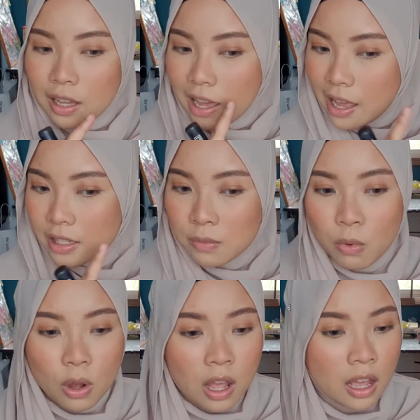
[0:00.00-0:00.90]
adds
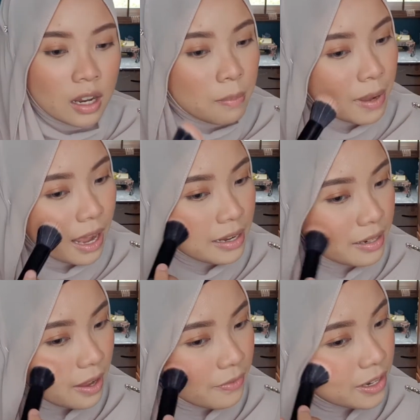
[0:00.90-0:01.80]
more color, but I
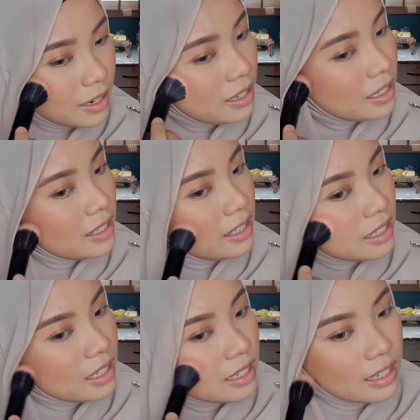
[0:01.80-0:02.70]
definitely
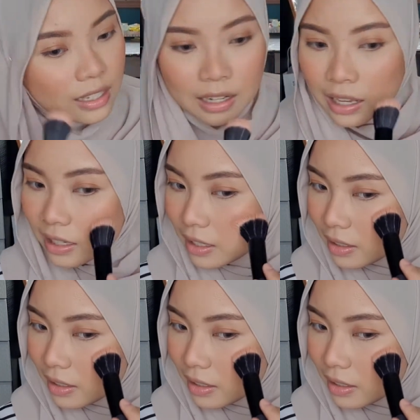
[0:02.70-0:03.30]
see like it